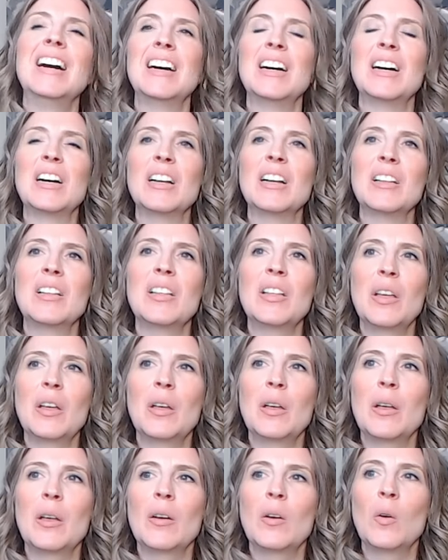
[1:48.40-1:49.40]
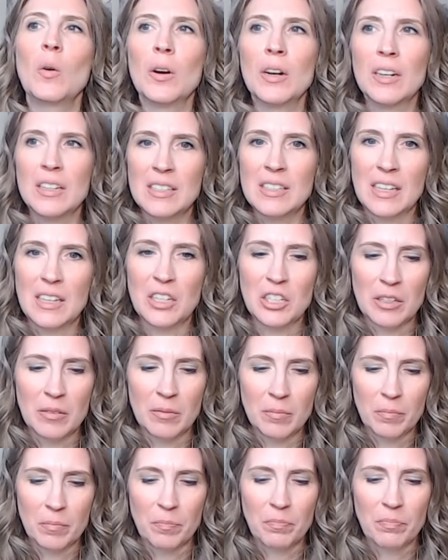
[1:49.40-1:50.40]
uh,
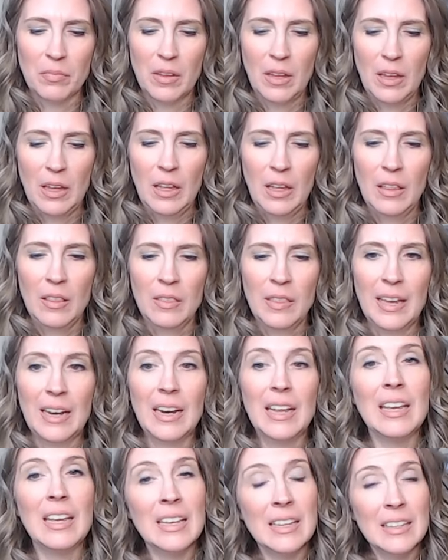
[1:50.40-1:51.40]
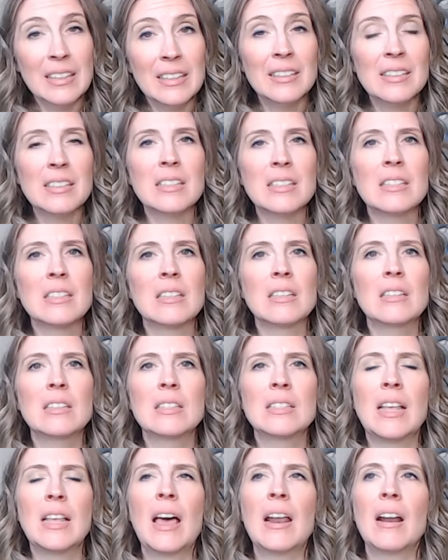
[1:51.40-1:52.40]
organization that is
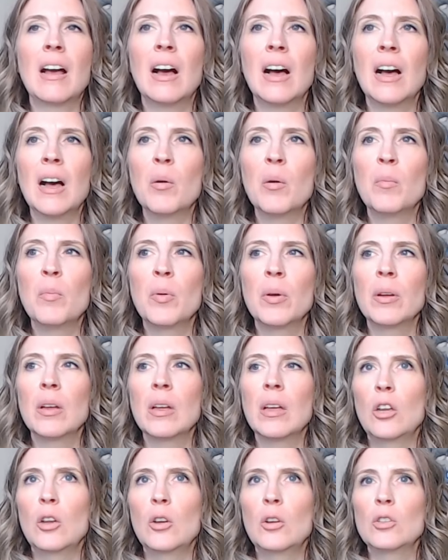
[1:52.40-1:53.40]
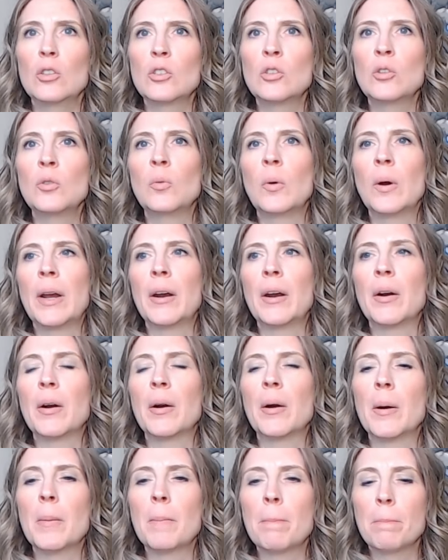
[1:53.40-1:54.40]
set up to
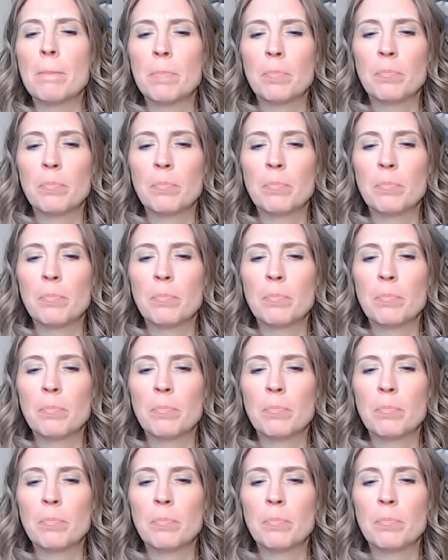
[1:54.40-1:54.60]
where